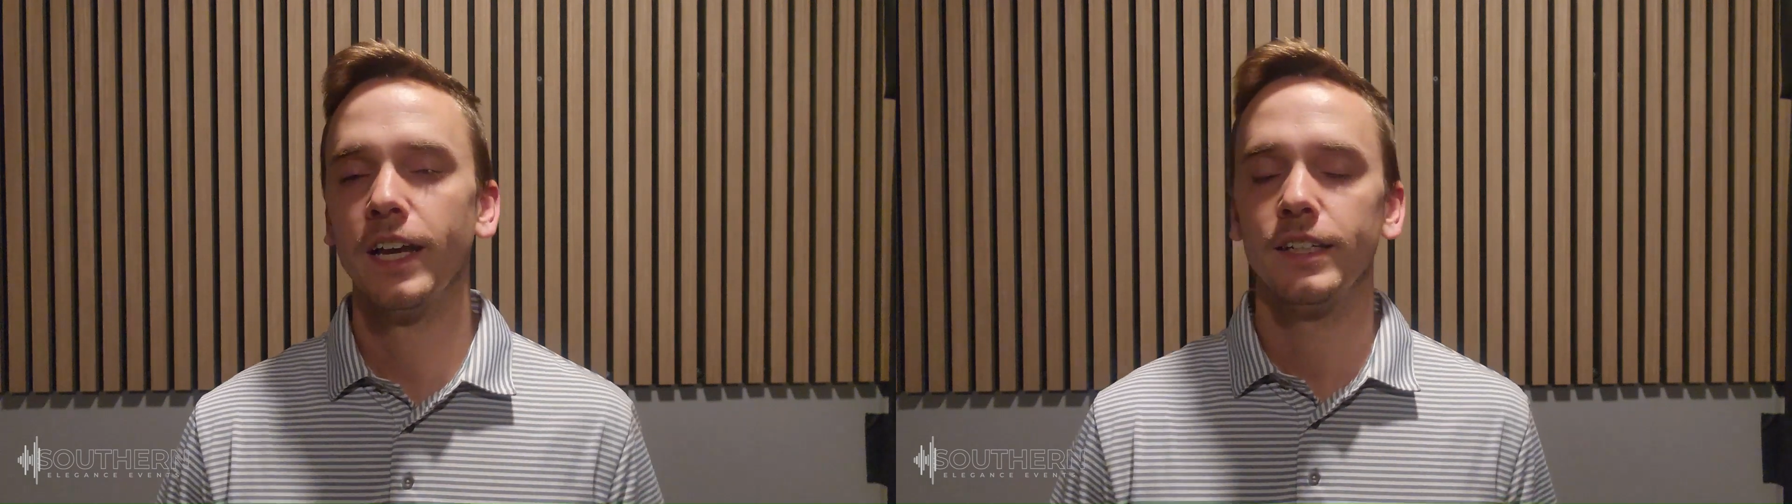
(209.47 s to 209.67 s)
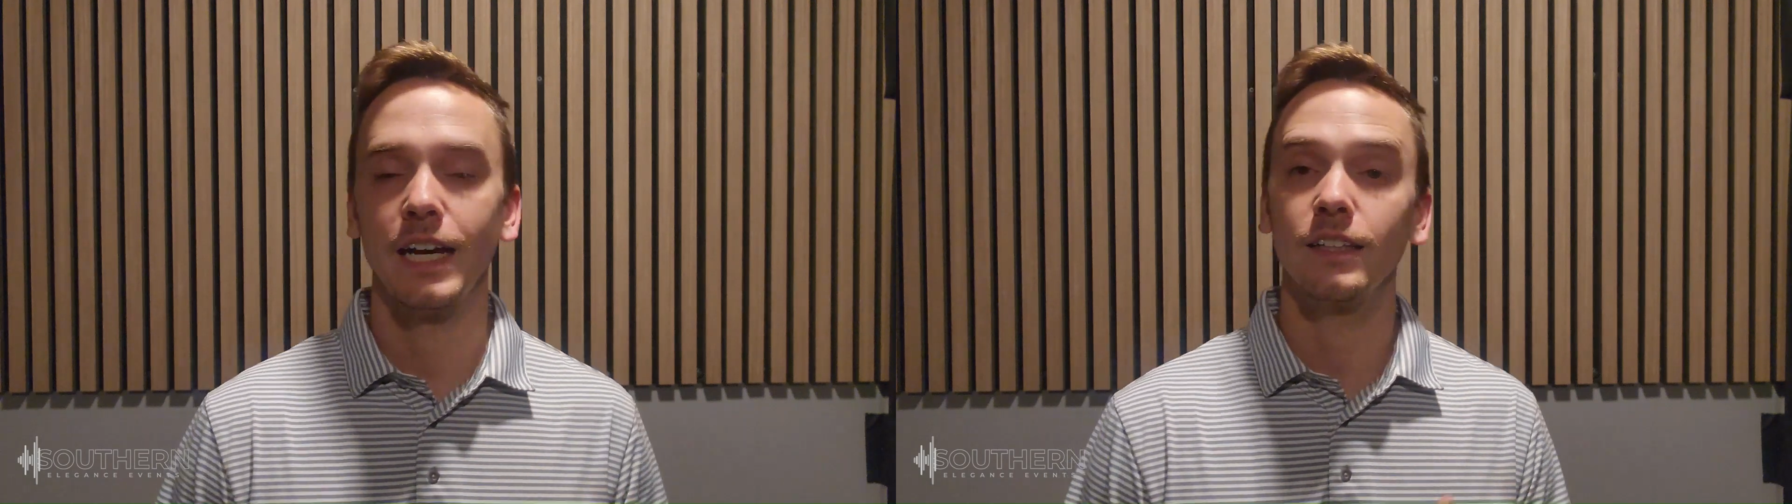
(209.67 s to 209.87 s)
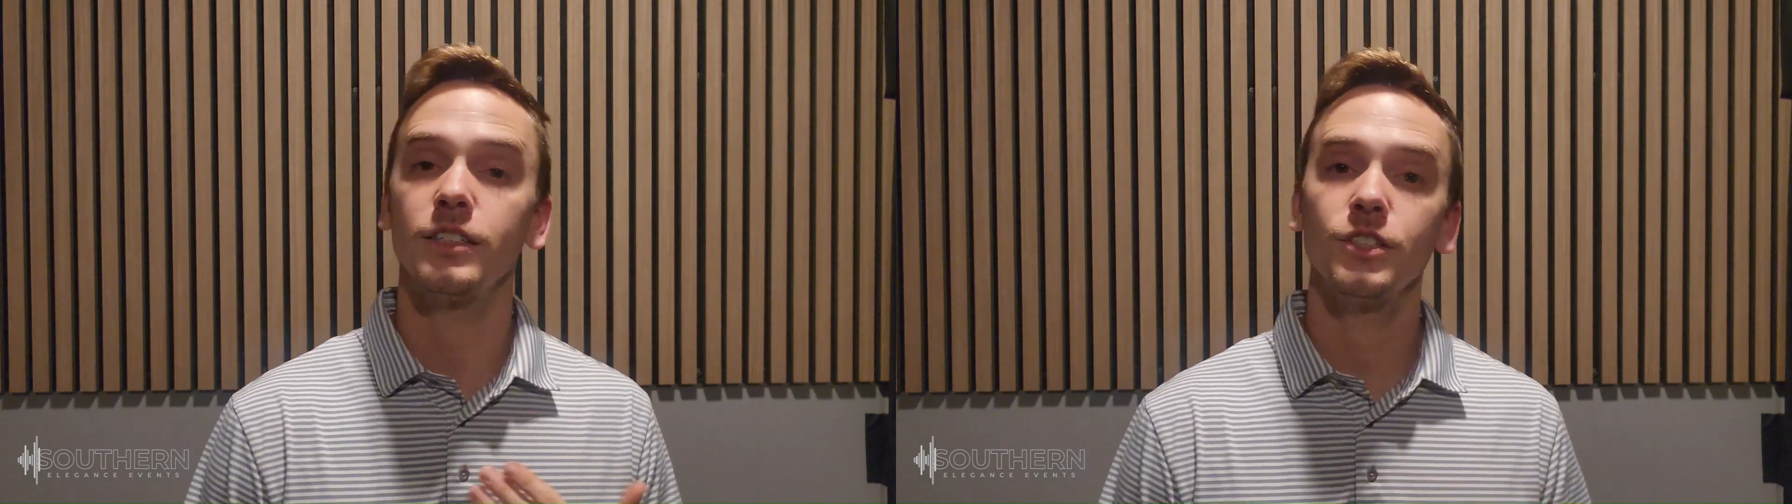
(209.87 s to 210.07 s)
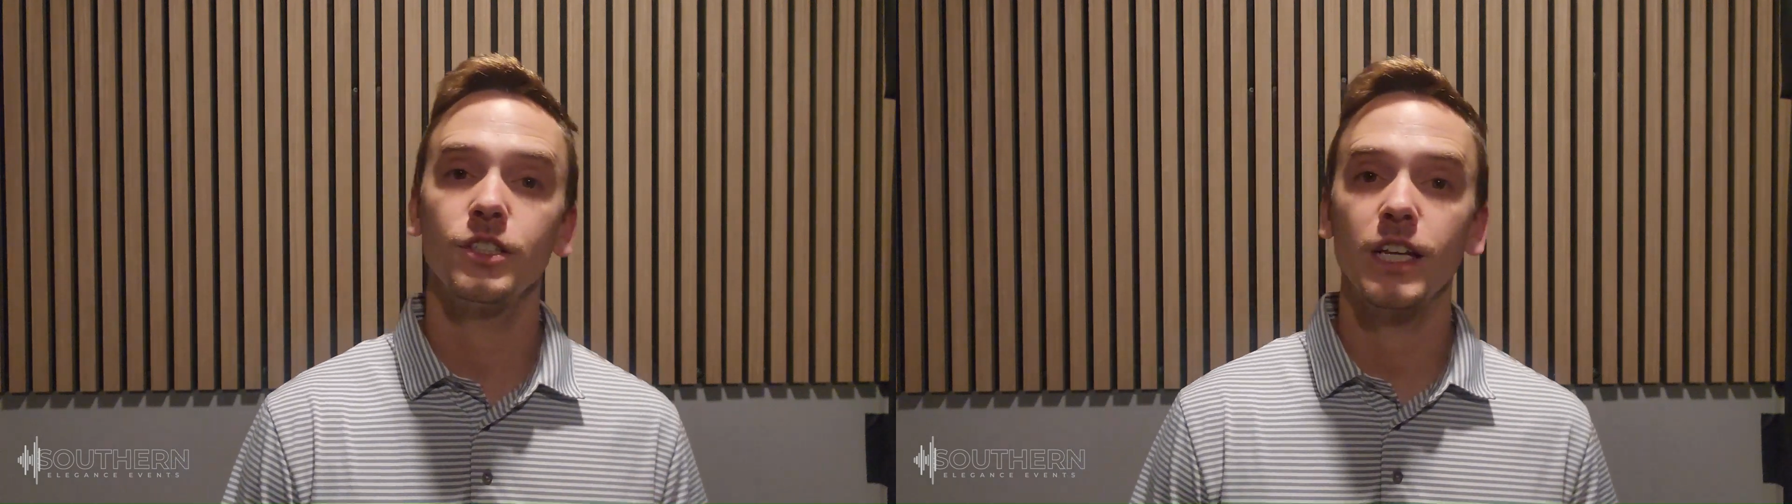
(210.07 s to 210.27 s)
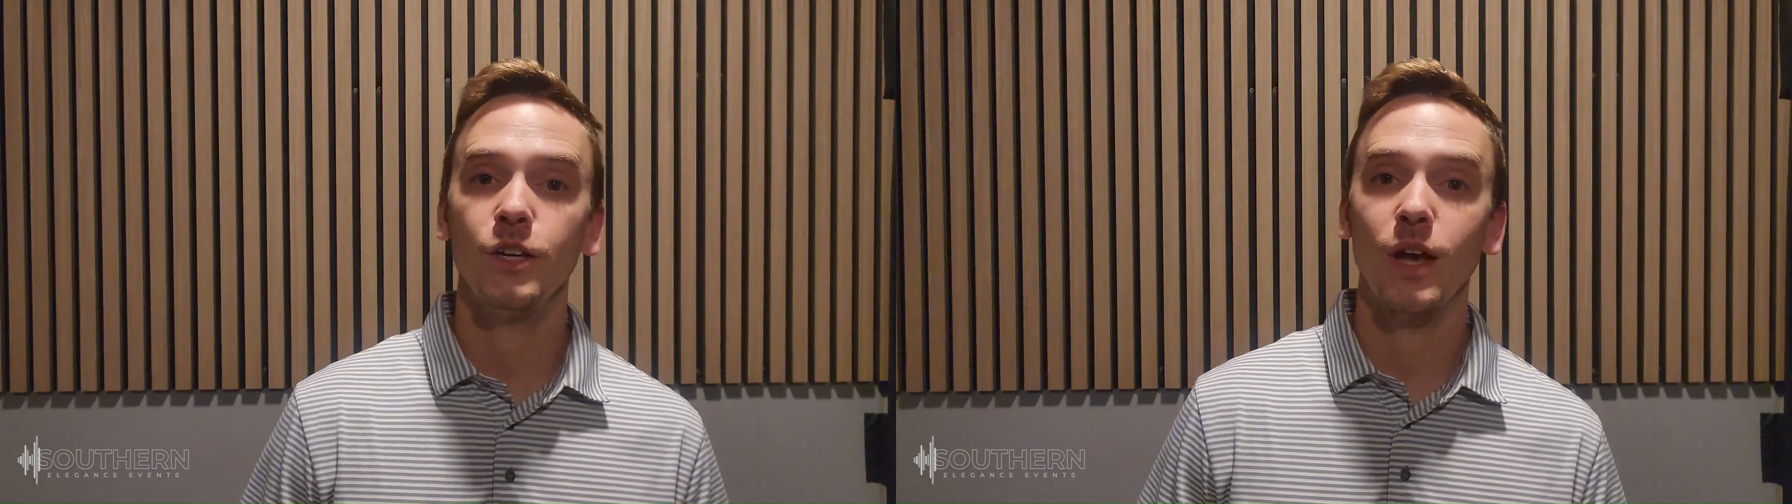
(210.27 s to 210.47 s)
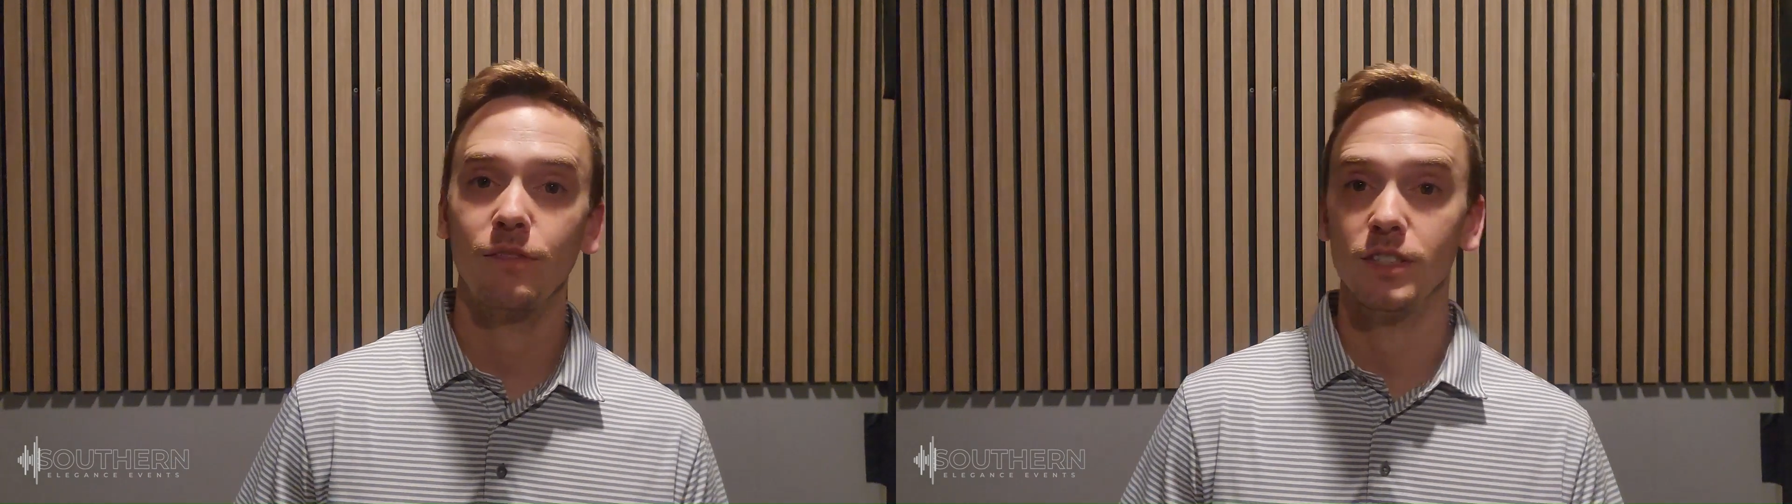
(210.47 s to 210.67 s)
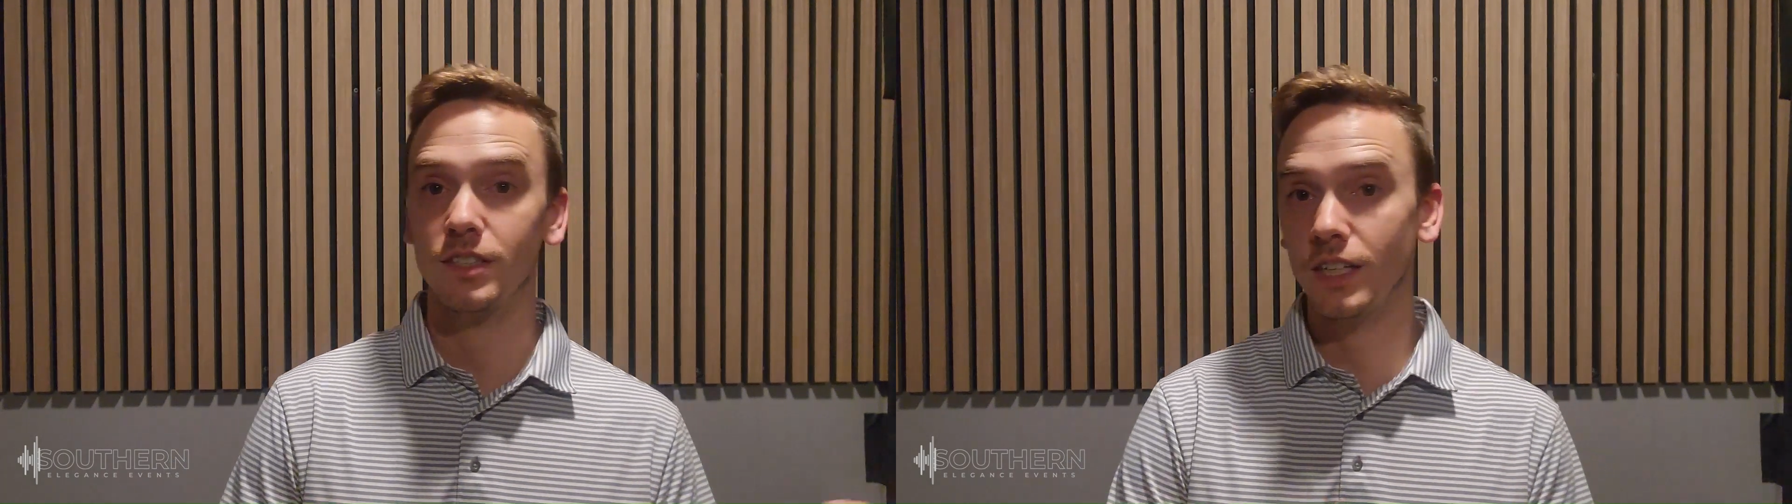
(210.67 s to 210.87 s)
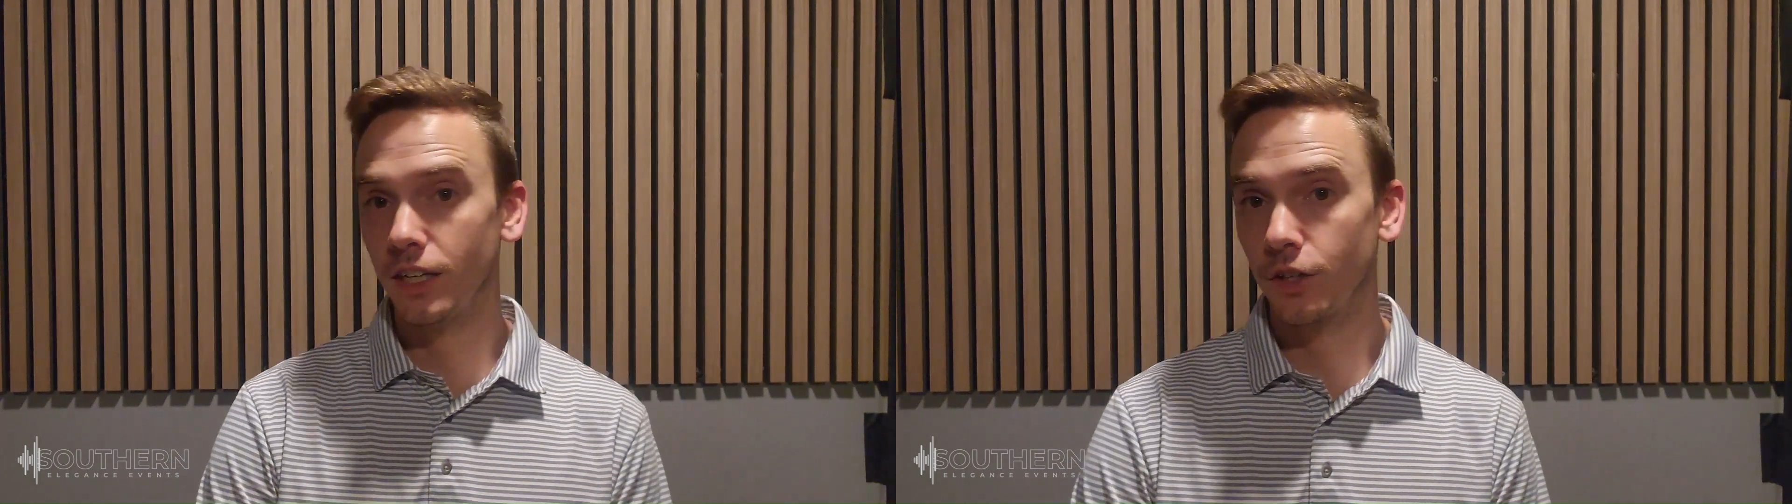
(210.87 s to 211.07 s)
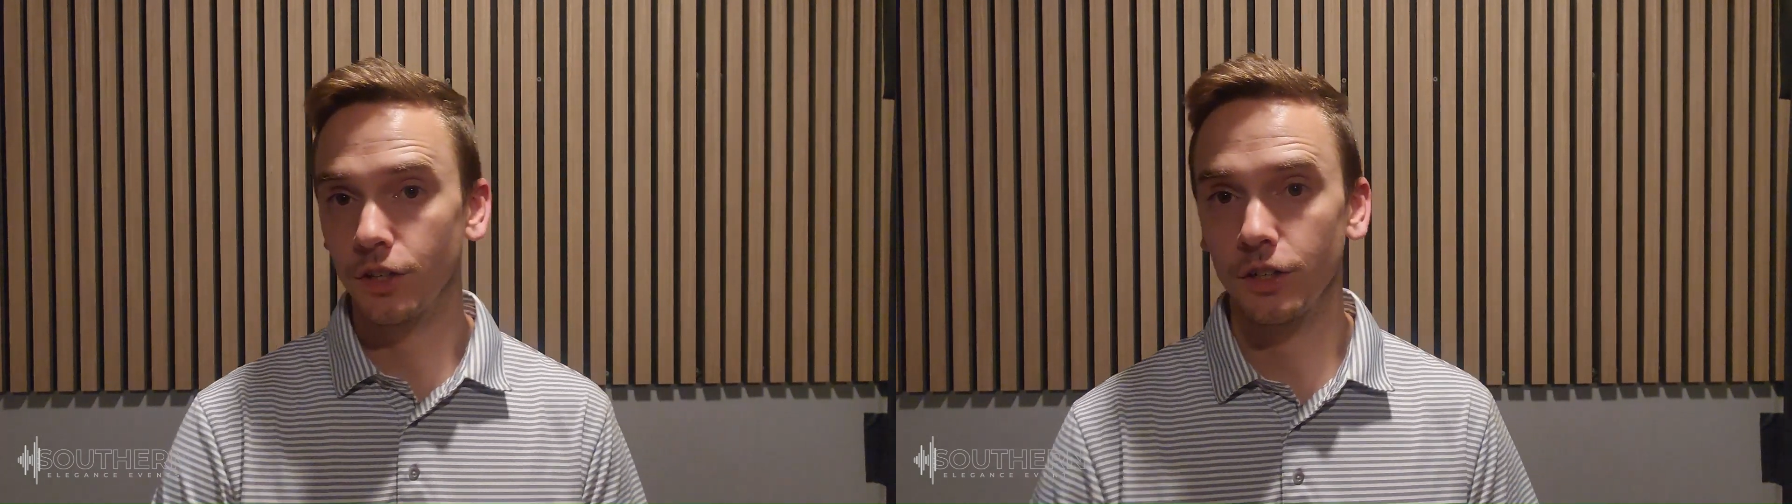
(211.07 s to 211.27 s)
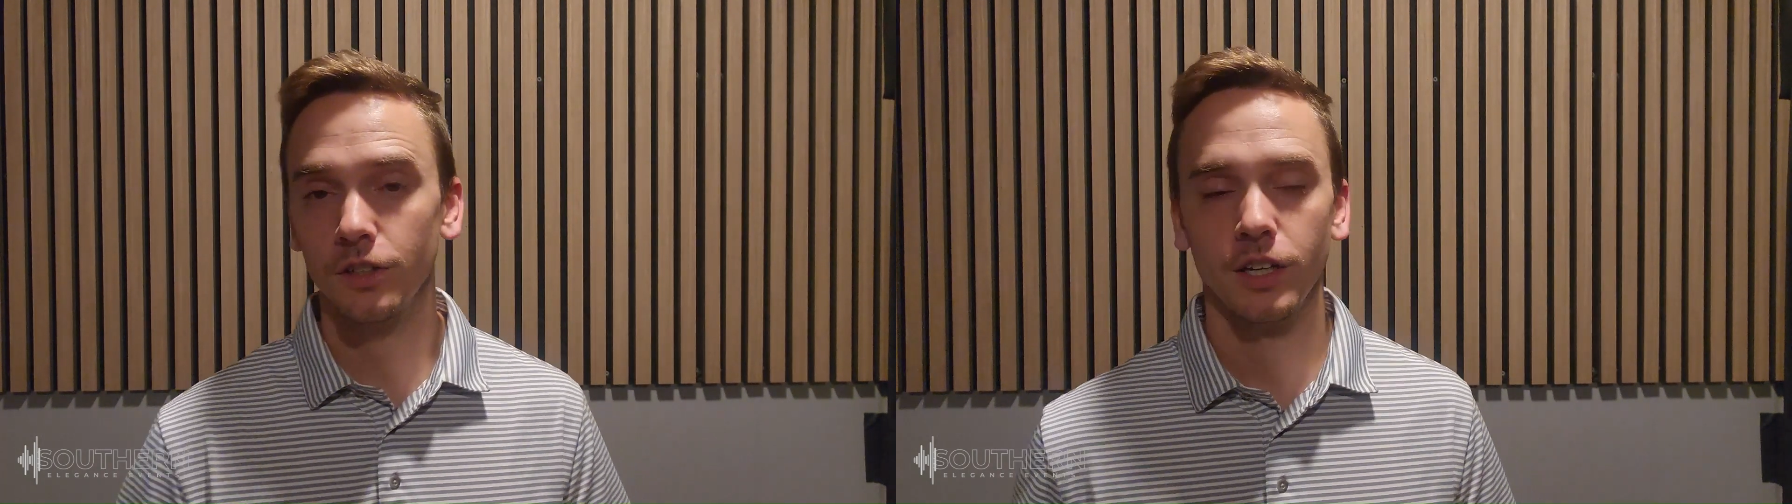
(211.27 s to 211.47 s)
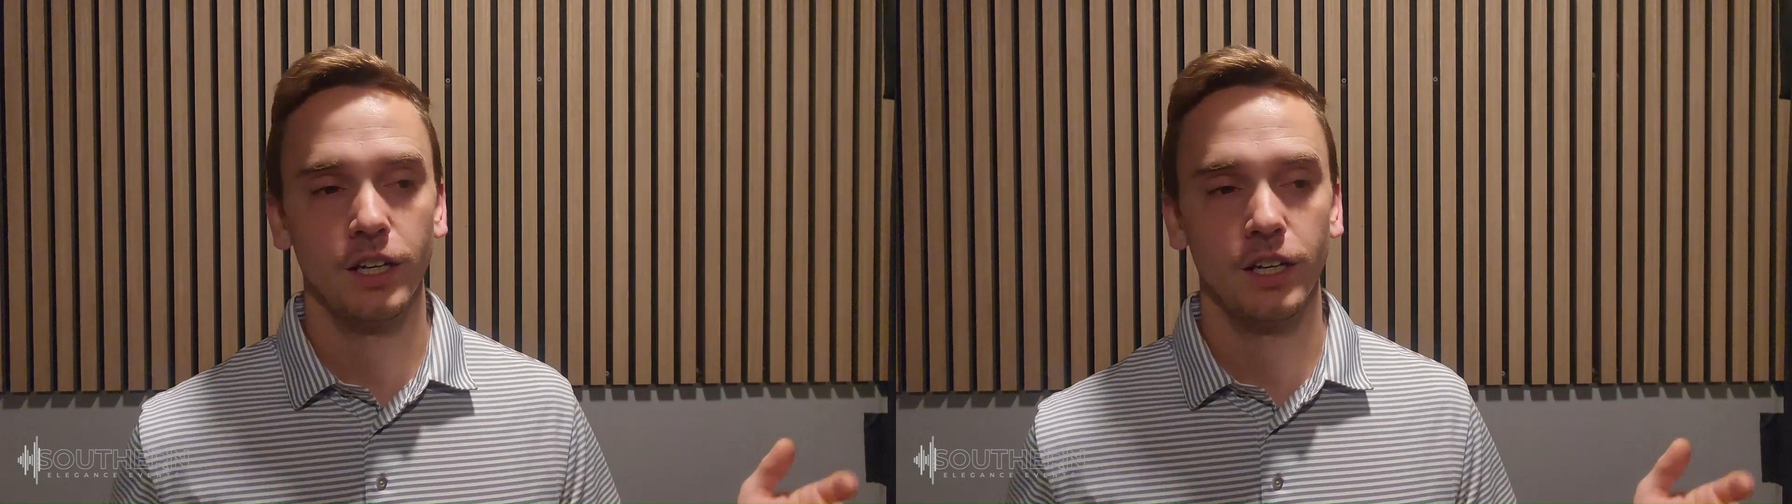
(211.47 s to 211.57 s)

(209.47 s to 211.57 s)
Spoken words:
Now, let's just say you have a singer